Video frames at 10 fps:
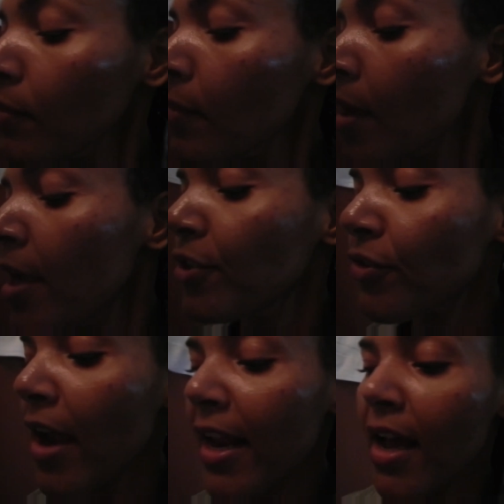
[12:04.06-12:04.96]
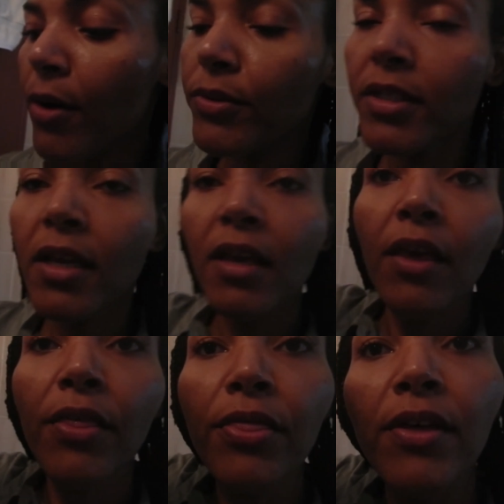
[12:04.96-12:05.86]
I tried out
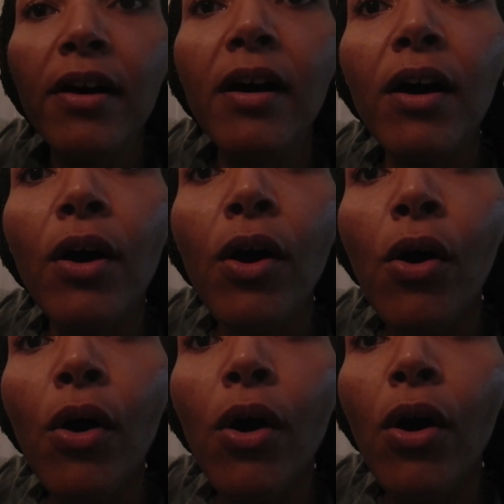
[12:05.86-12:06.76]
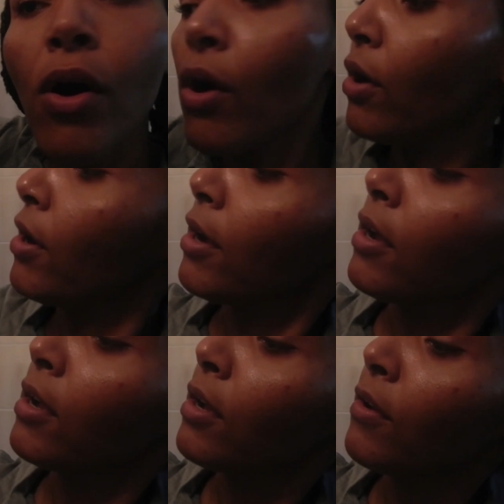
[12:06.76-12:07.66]
the
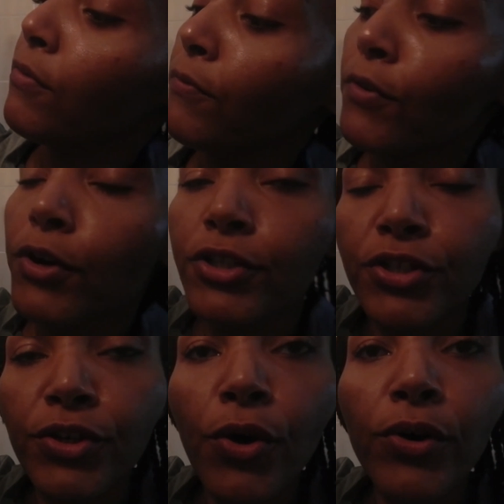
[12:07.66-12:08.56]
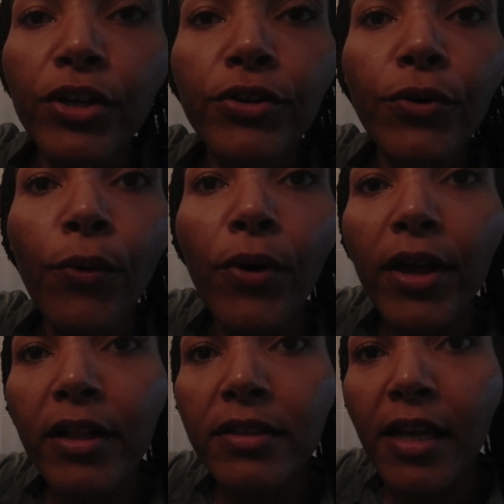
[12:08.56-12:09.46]
virgin coconut
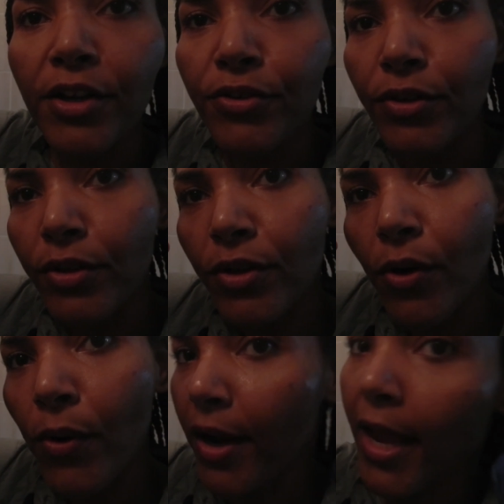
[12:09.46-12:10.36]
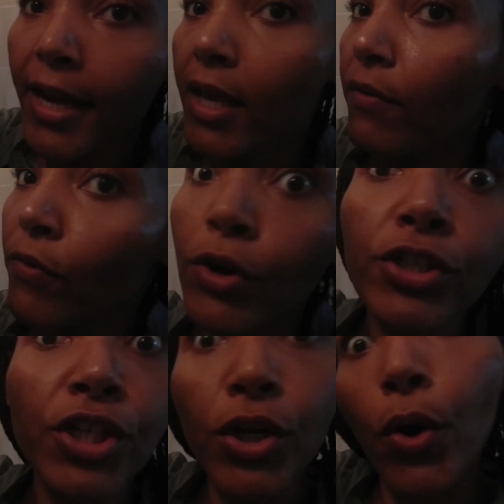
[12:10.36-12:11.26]
oil, natural organic
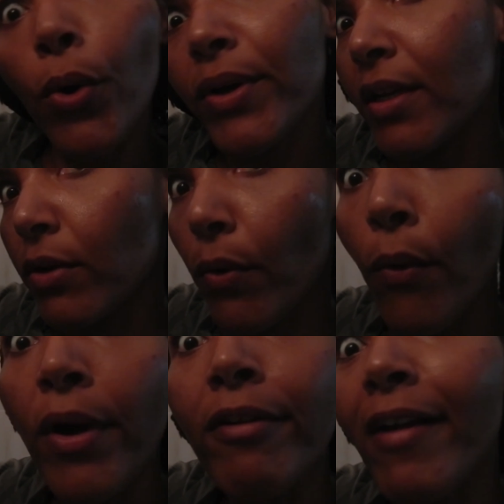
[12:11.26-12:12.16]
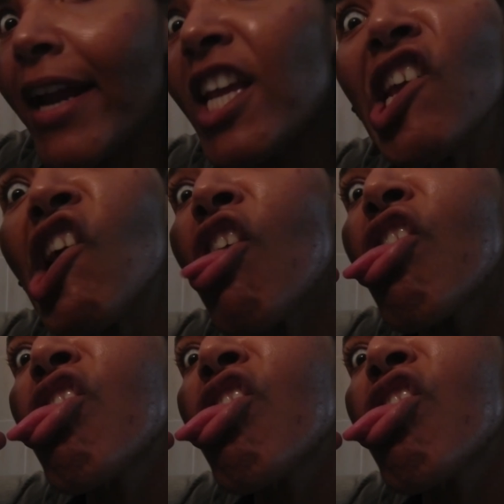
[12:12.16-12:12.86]
virgin coconut oil right here,